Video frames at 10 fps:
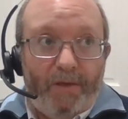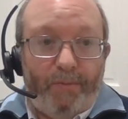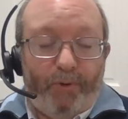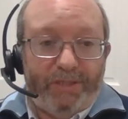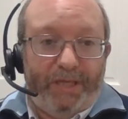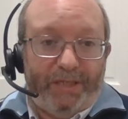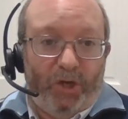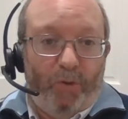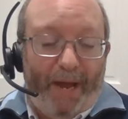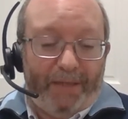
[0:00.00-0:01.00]
the president likes
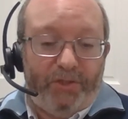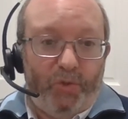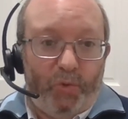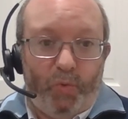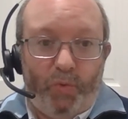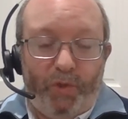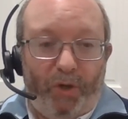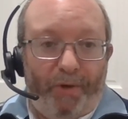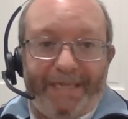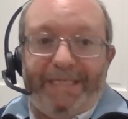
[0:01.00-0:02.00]
to go back to,
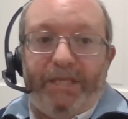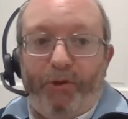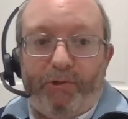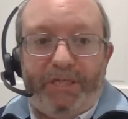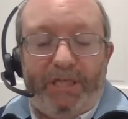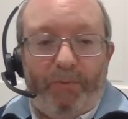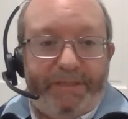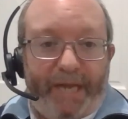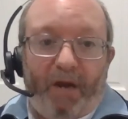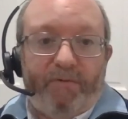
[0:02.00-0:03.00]
1913
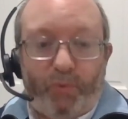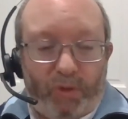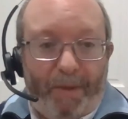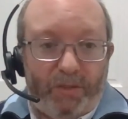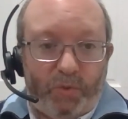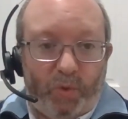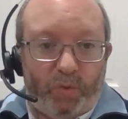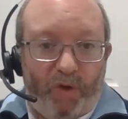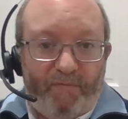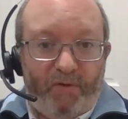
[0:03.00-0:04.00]
when tariffs were the main
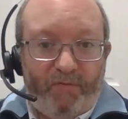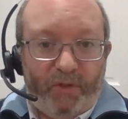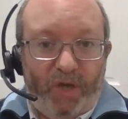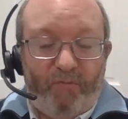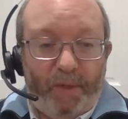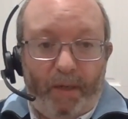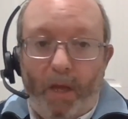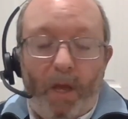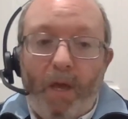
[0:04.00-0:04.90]
source of revenue for the government.